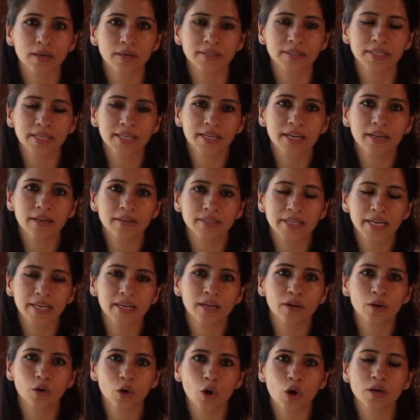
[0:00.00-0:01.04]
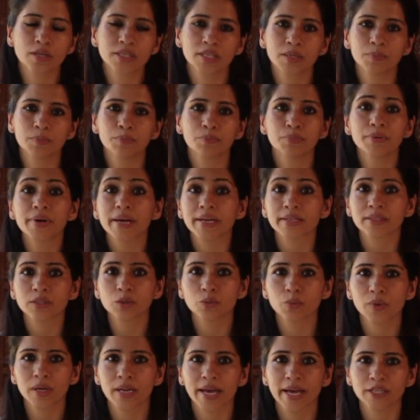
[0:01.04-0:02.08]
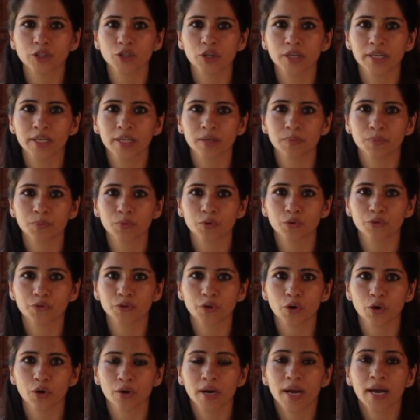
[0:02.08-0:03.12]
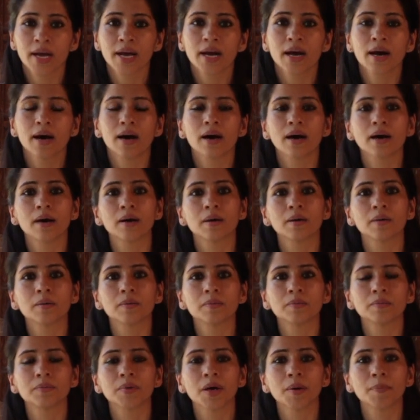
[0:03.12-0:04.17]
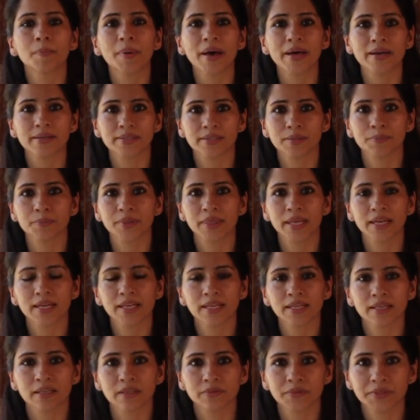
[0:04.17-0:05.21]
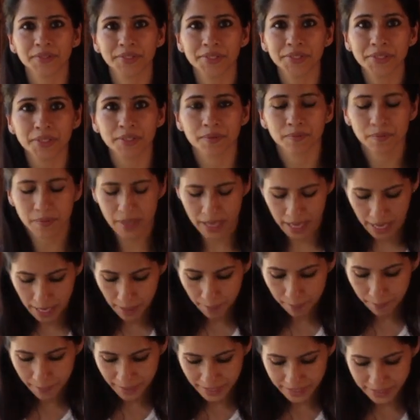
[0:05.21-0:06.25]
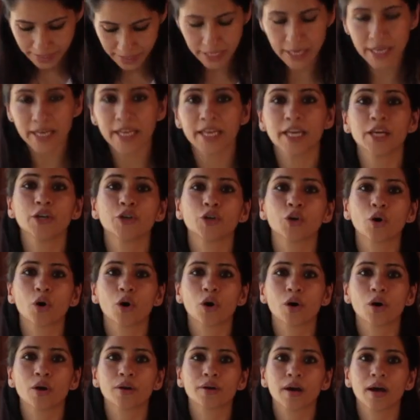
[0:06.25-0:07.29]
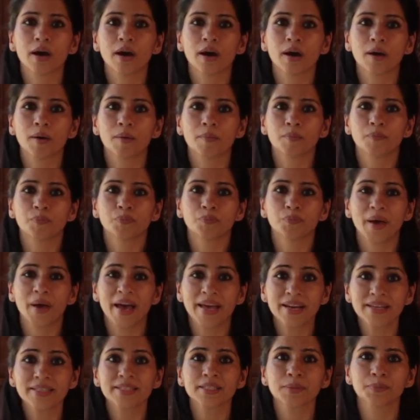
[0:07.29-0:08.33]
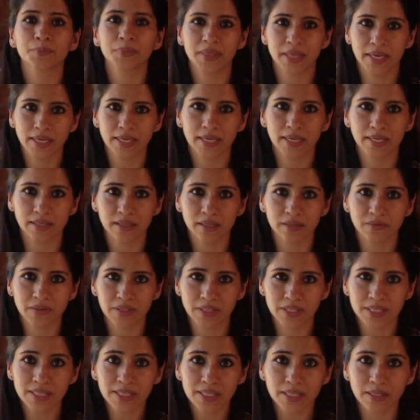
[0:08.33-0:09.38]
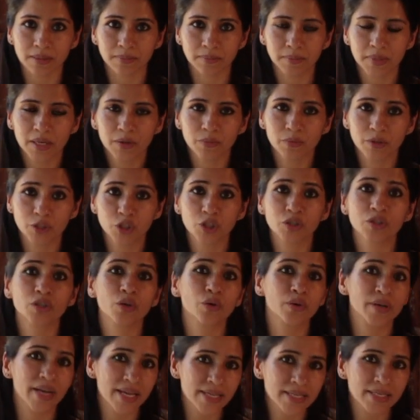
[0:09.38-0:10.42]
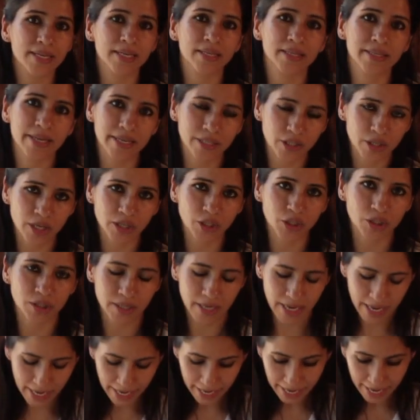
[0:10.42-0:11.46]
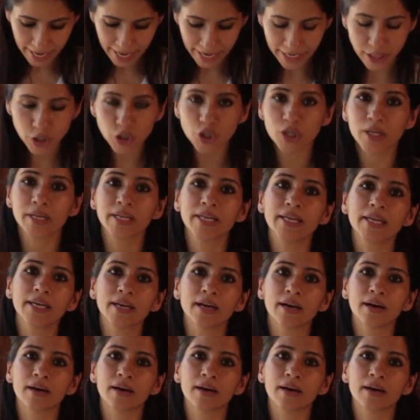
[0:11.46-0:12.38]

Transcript: taking long deep breaths will actually improve your parasympathetic nervous system? Basically, your parasympathetic nervous system, which is your rest and digestion, actually